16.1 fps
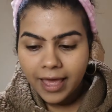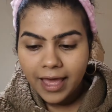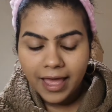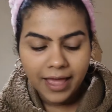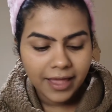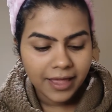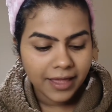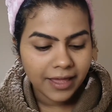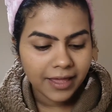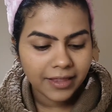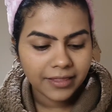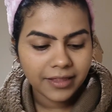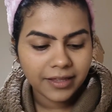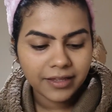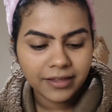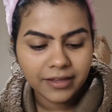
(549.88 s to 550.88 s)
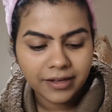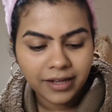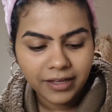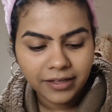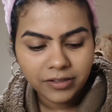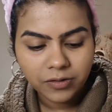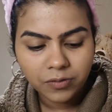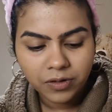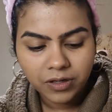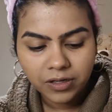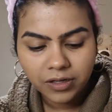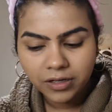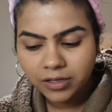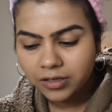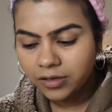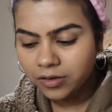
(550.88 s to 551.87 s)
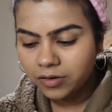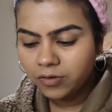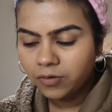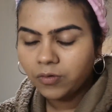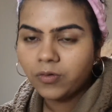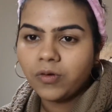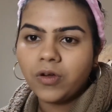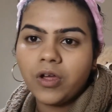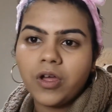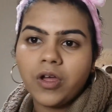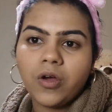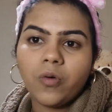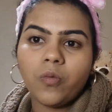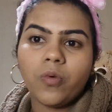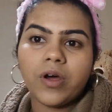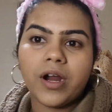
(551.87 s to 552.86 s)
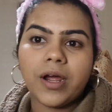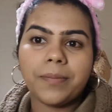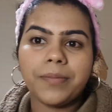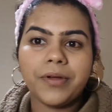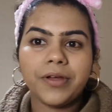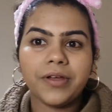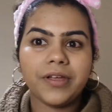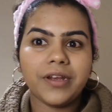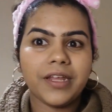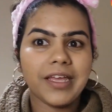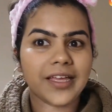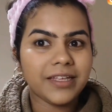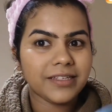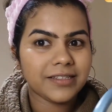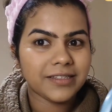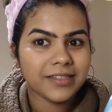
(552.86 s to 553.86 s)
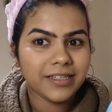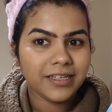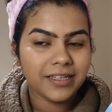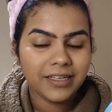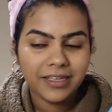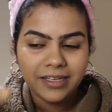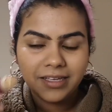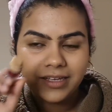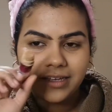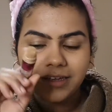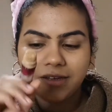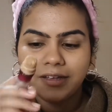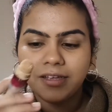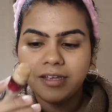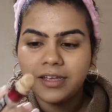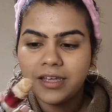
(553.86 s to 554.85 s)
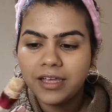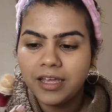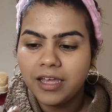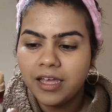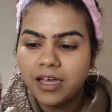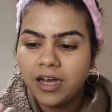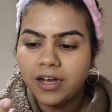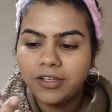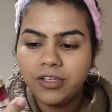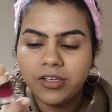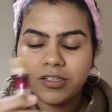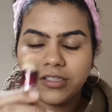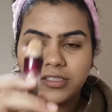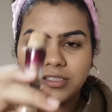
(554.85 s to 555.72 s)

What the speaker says: And then the next one, what I put is I use